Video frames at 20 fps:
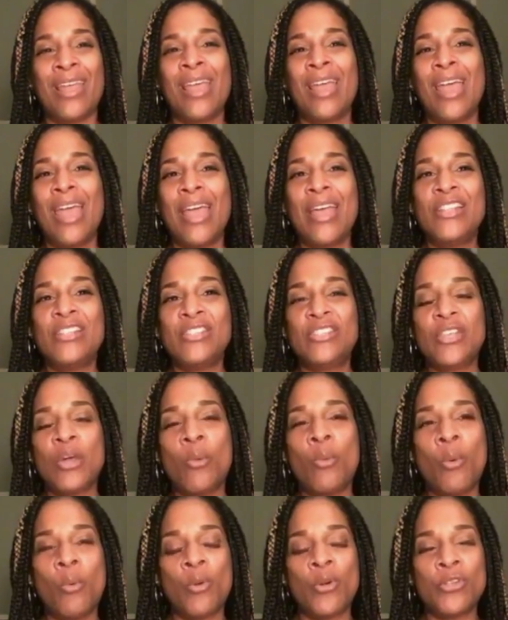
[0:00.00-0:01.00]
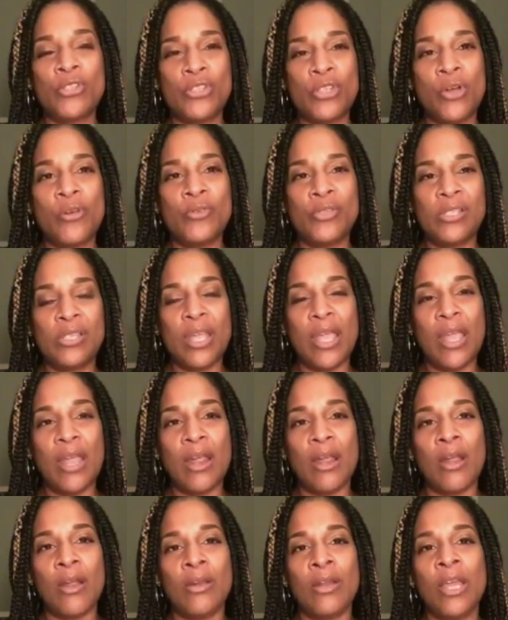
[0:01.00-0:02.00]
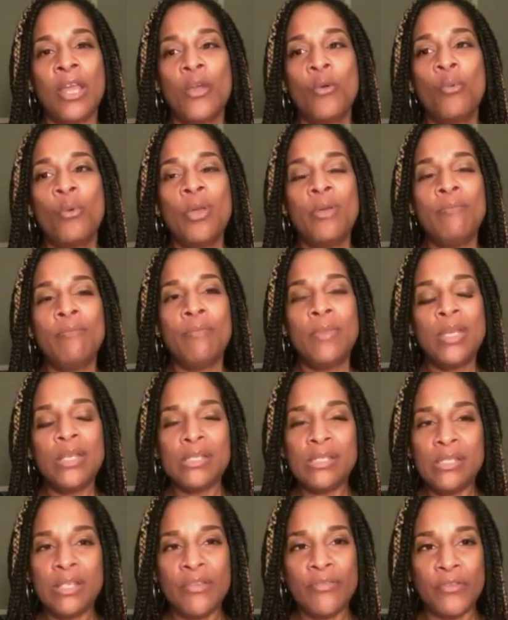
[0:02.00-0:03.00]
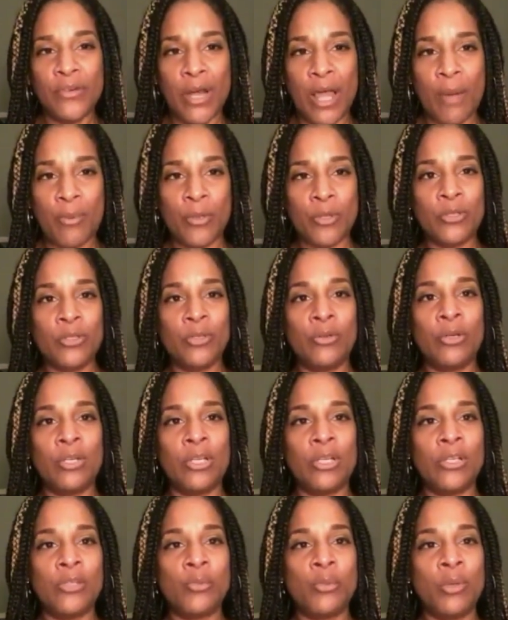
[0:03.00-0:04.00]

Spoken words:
And so when we're so scared, we miss different opportunities.